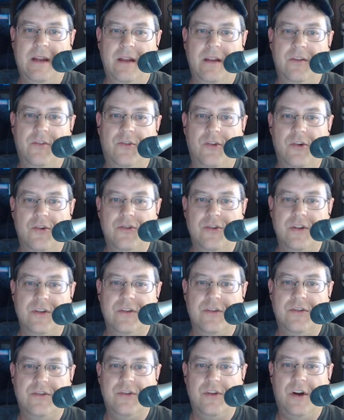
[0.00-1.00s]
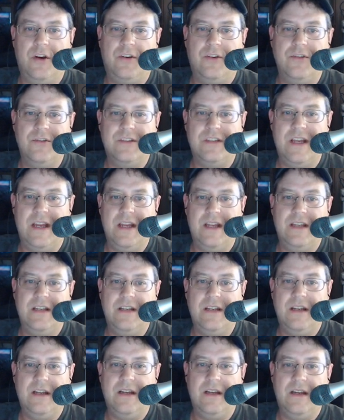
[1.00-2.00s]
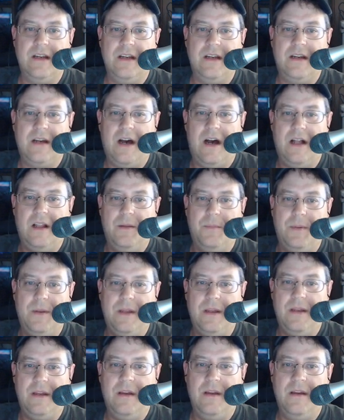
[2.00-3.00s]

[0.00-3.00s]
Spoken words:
surgeon Dr. Zane Kalapi,